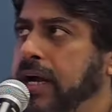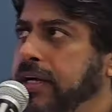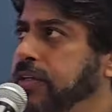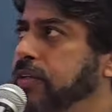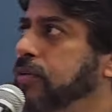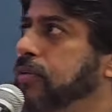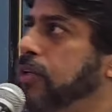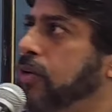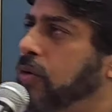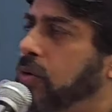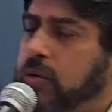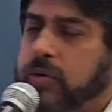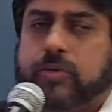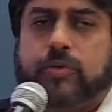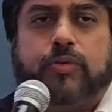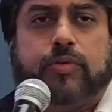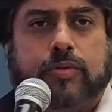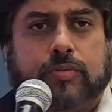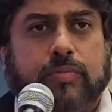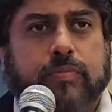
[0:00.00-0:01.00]
I do the
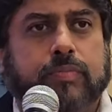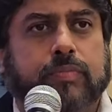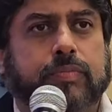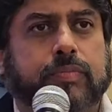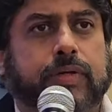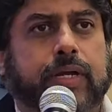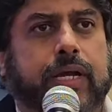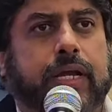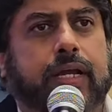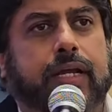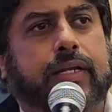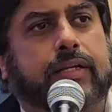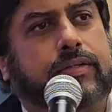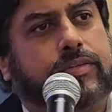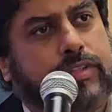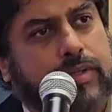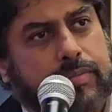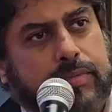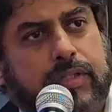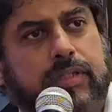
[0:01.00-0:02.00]
courtroom and
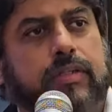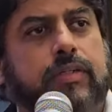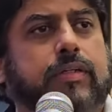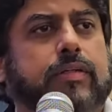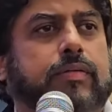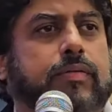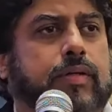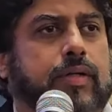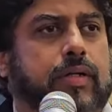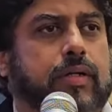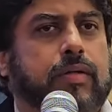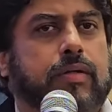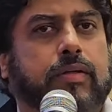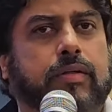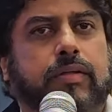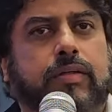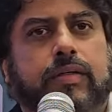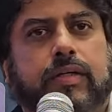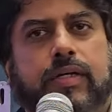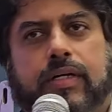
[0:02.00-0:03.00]
some of the
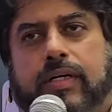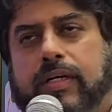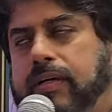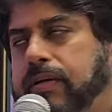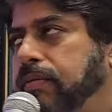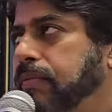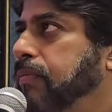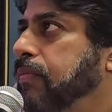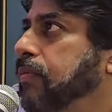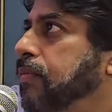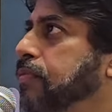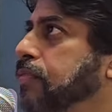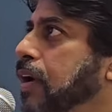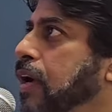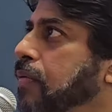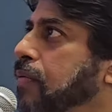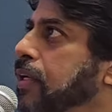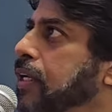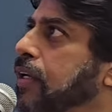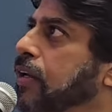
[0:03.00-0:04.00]

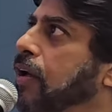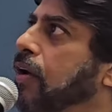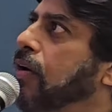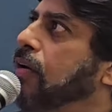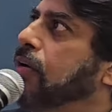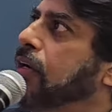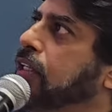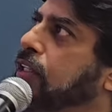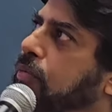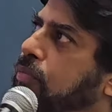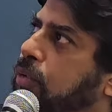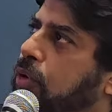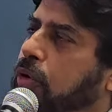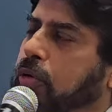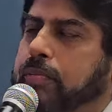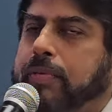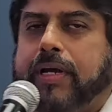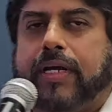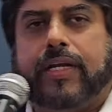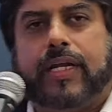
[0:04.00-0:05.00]
family law and the
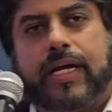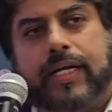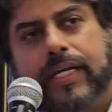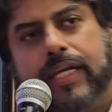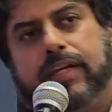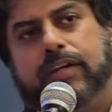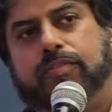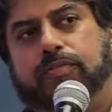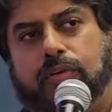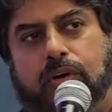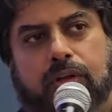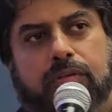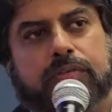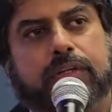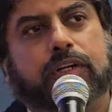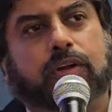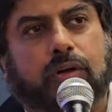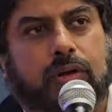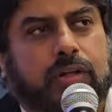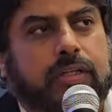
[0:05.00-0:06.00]
probate. I get involved
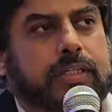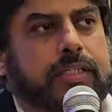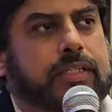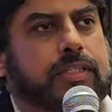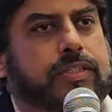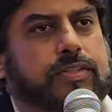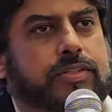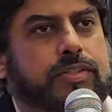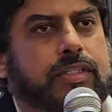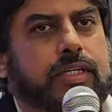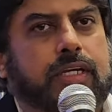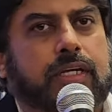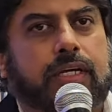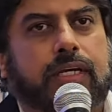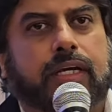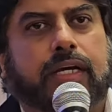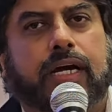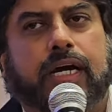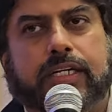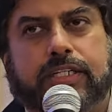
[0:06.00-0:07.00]
in all of this.
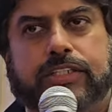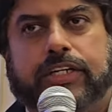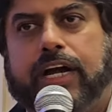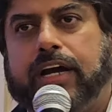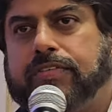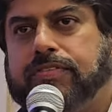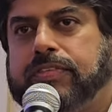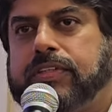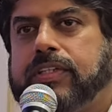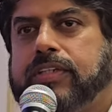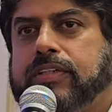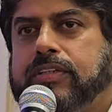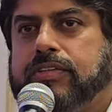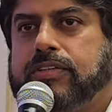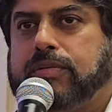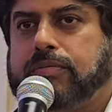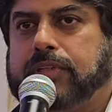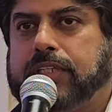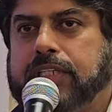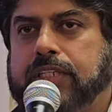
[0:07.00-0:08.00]
I draft
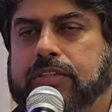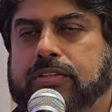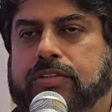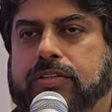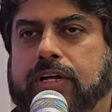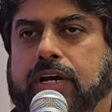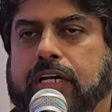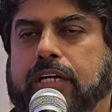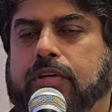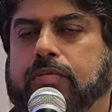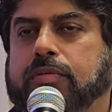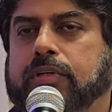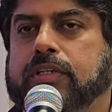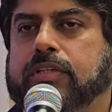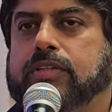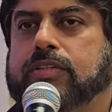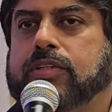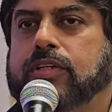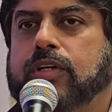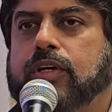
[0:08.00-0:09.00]
some of these
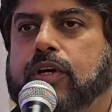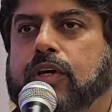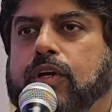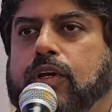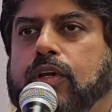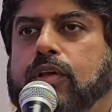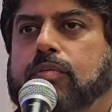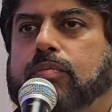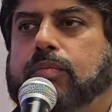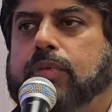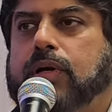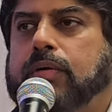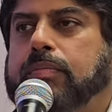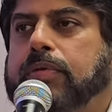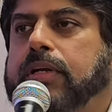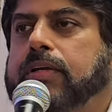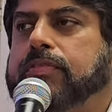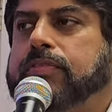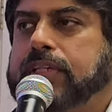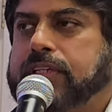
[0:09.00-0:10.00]
documents.
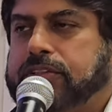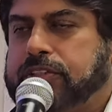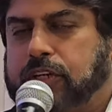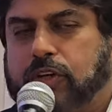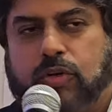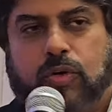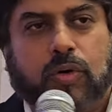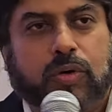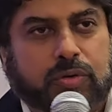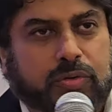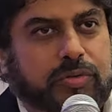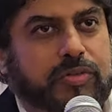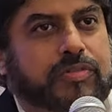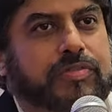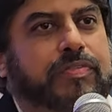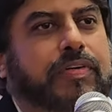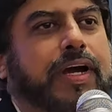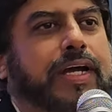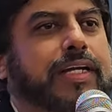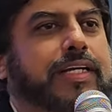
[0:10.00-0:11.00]
But if there's a courtroom
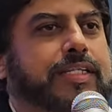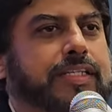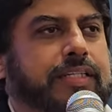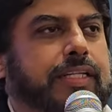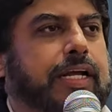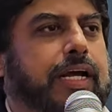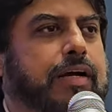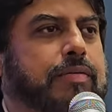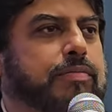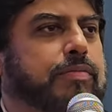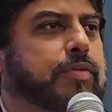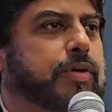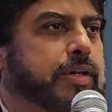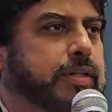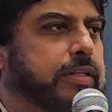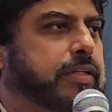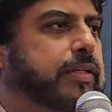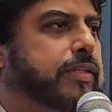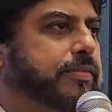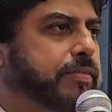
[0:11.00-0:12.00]
fight, then I'm
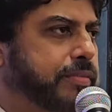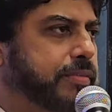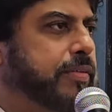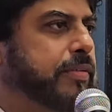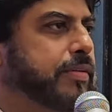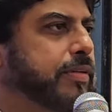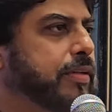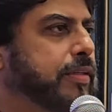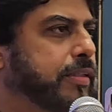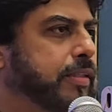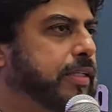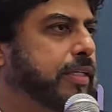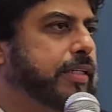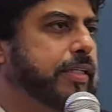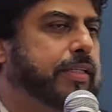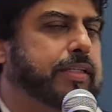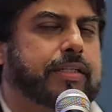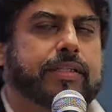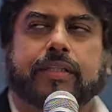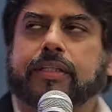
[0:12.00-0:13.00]
one of the